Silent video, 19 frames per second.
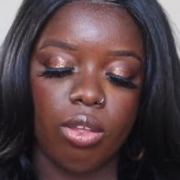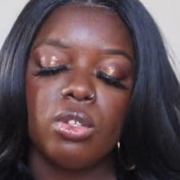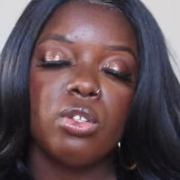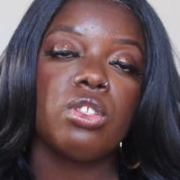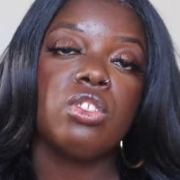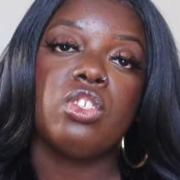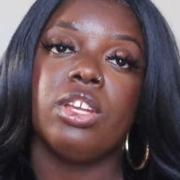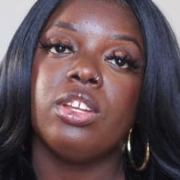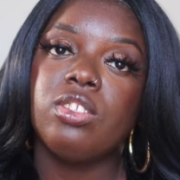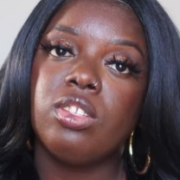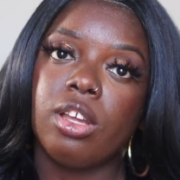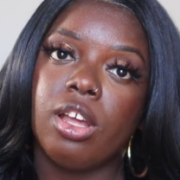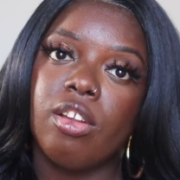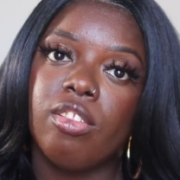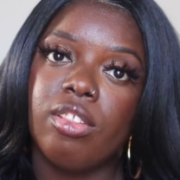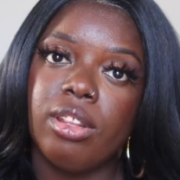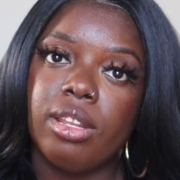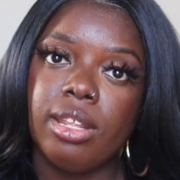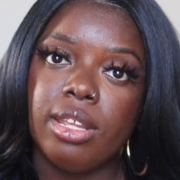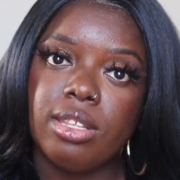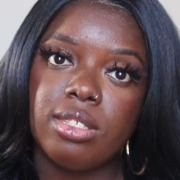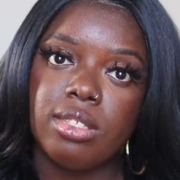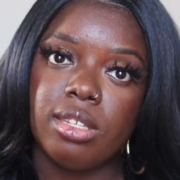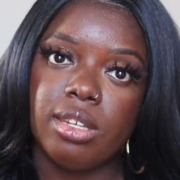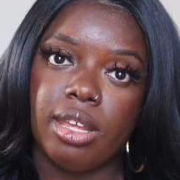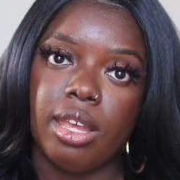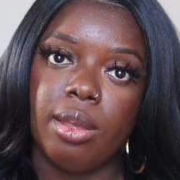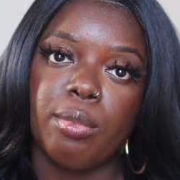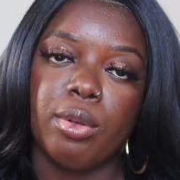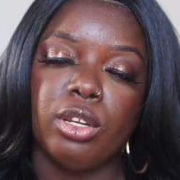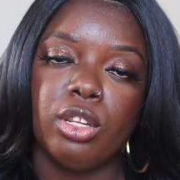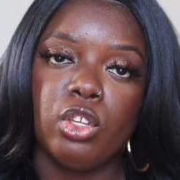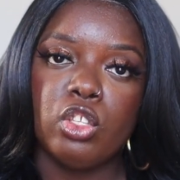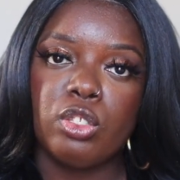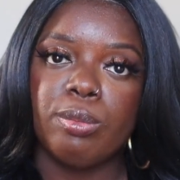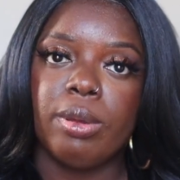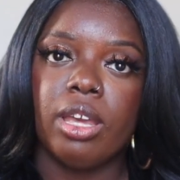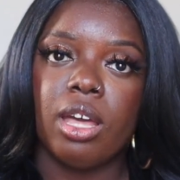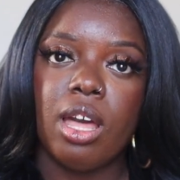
So to change the color of the lace today, I'm gonna use my